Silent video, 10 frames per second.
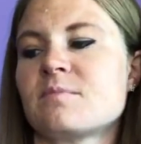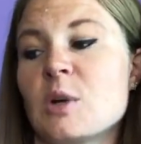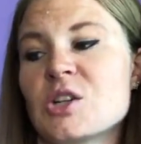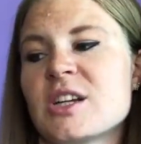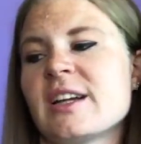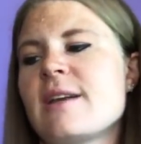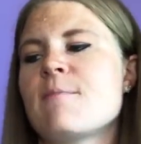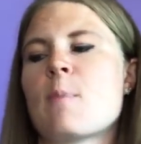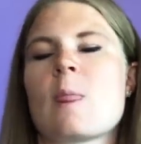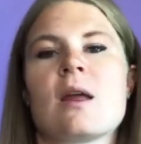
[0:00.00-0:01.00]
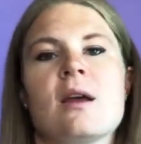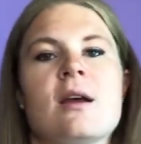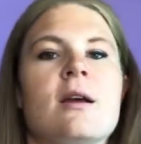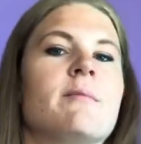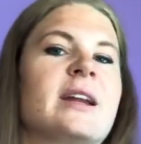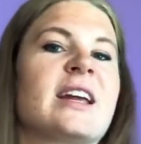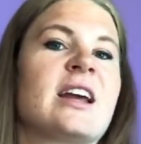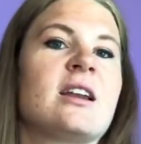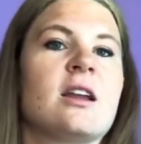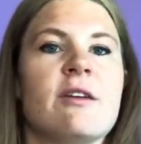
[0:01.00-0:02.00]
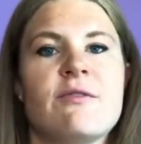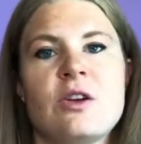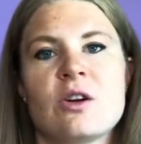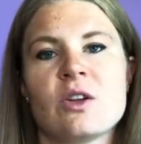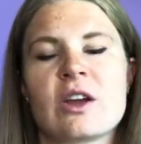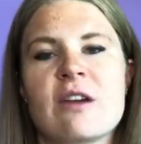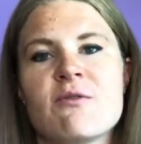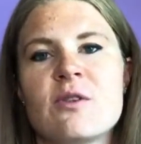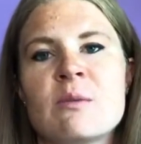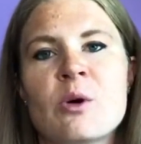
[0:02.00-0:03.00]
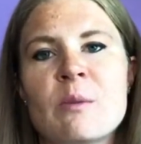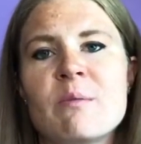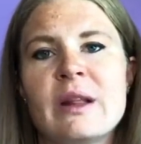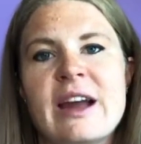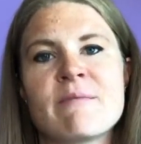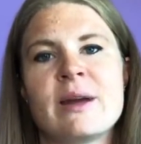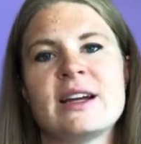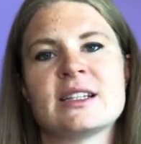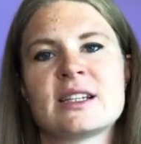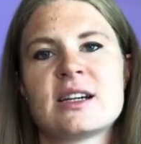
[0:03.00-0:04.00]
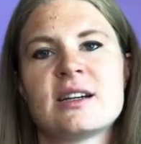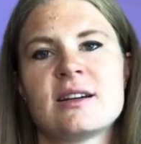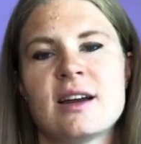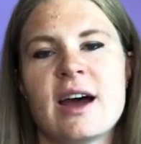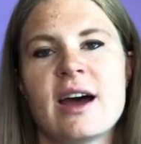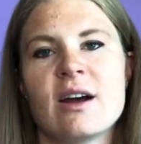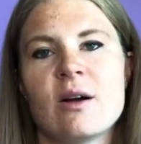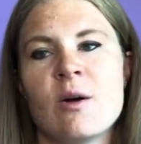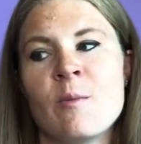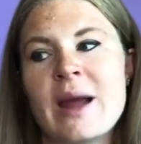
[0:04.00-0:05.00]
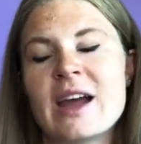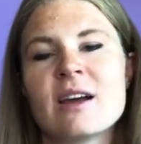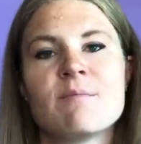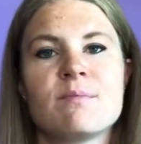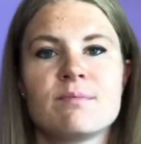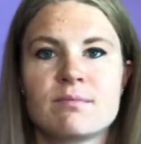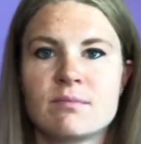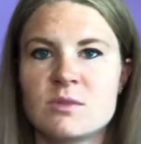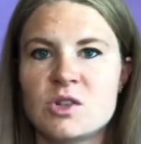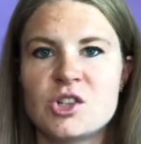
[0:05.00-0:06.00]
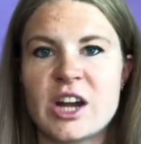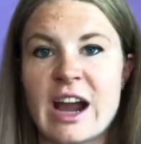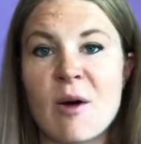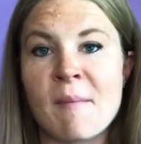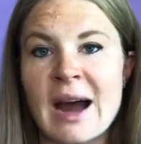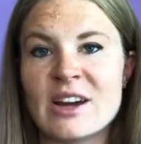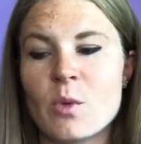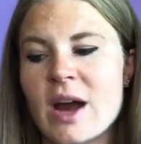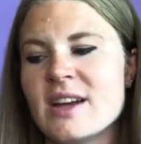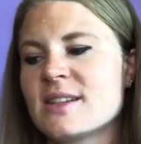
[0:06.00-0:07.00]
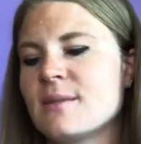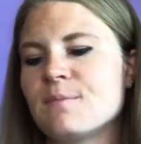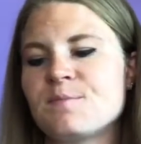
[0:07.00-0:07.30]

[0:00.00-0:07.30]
personally. But again, if you're looking for a more plant-based omega, check out MindWise.